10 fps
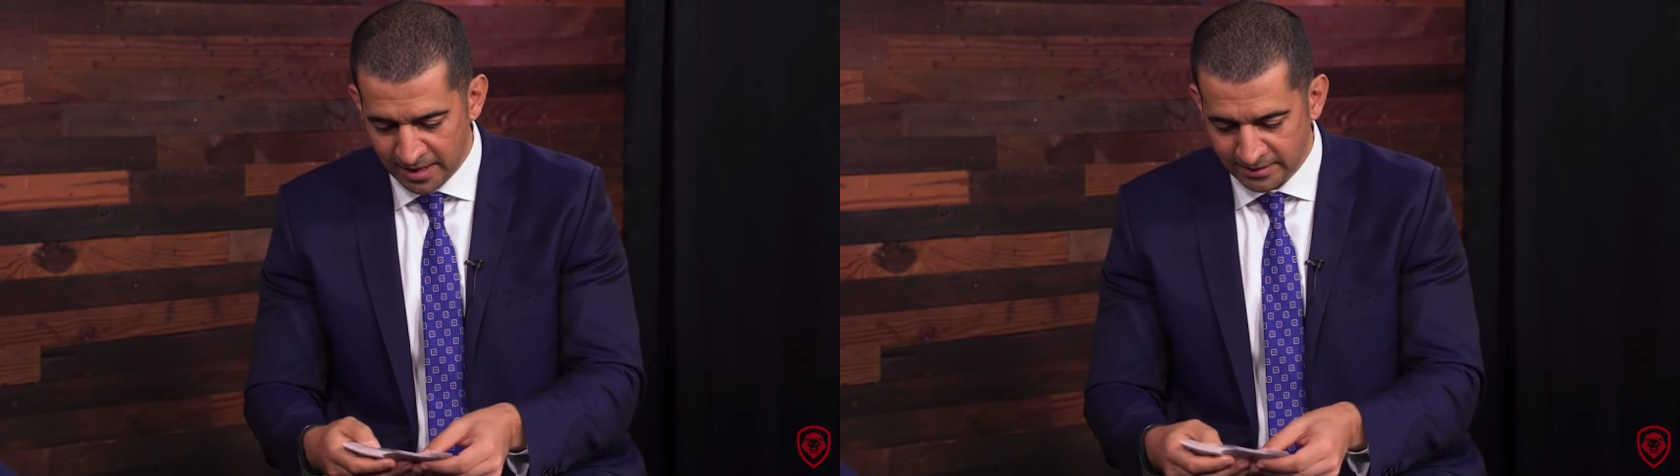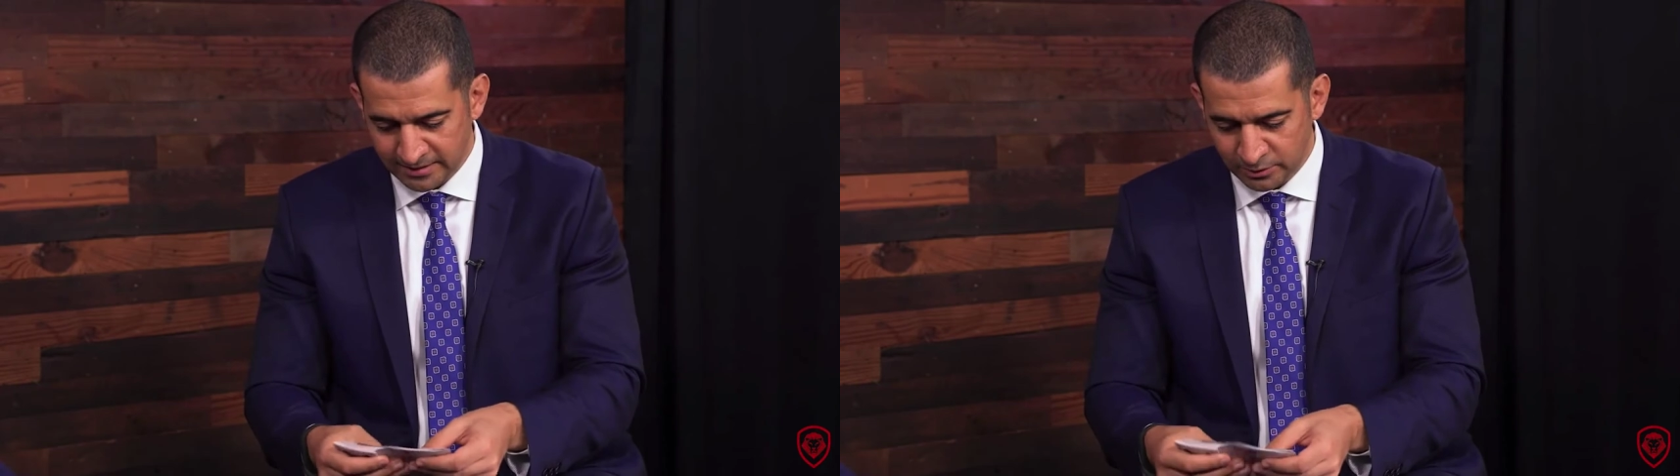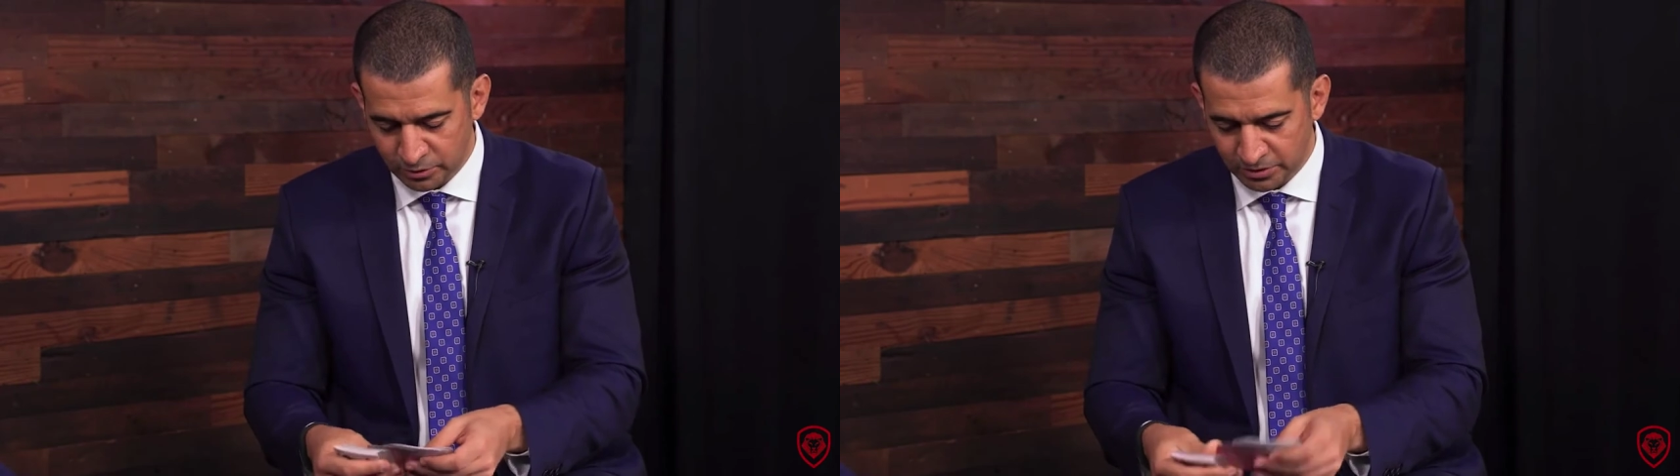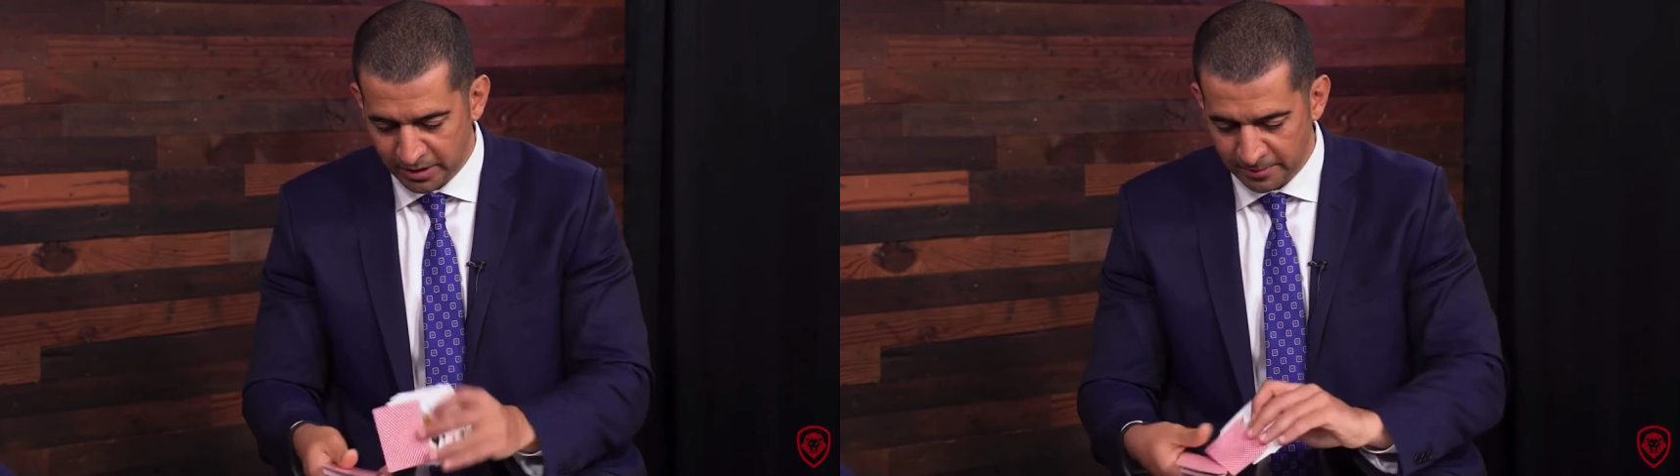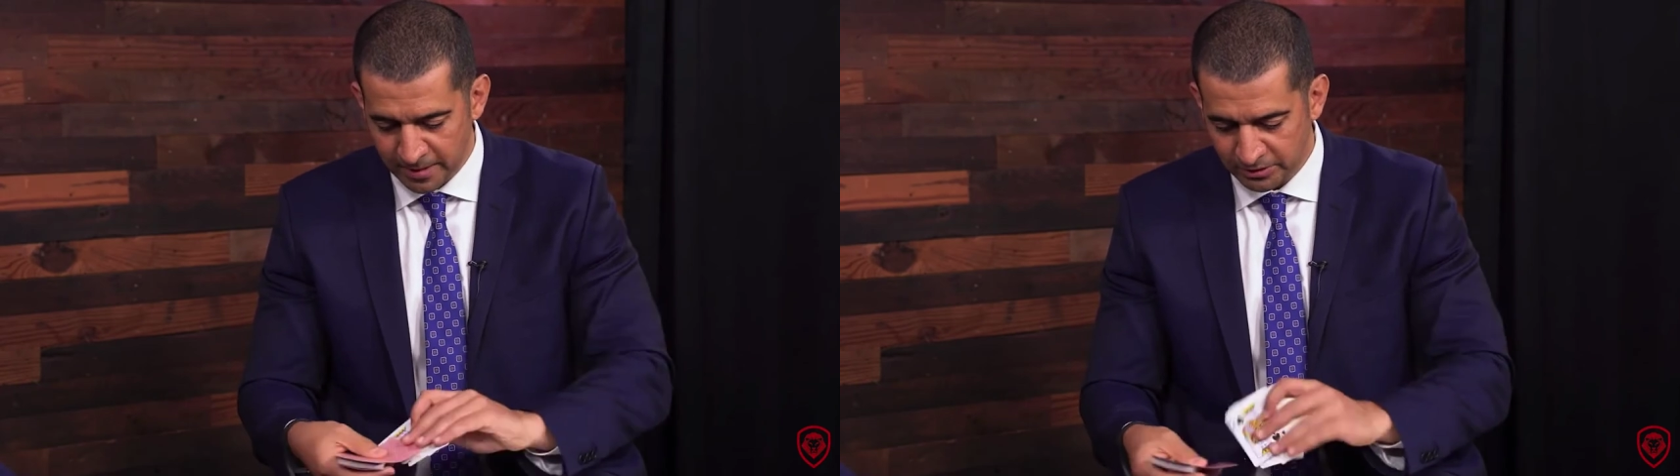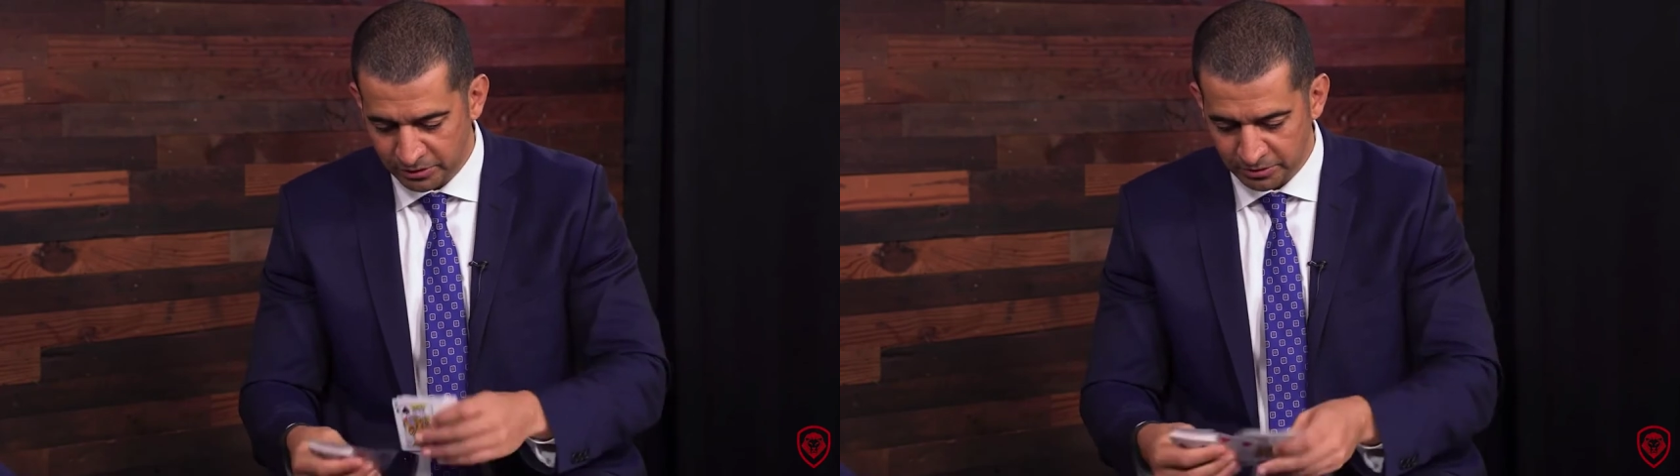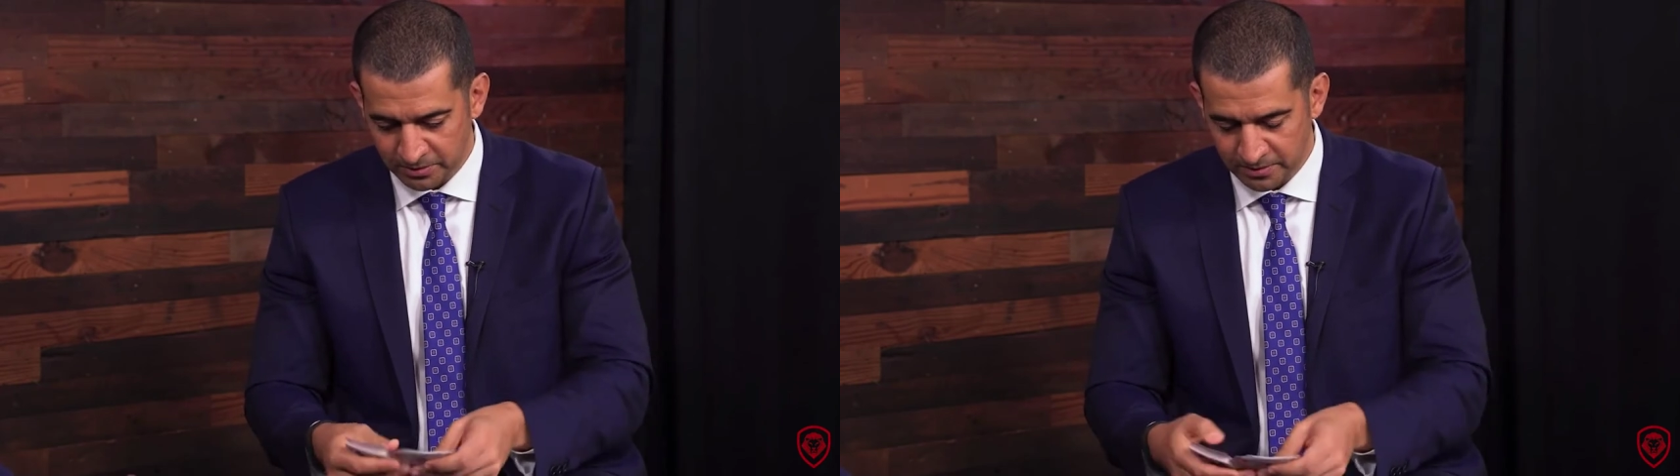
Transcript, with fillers: nice things to say about you.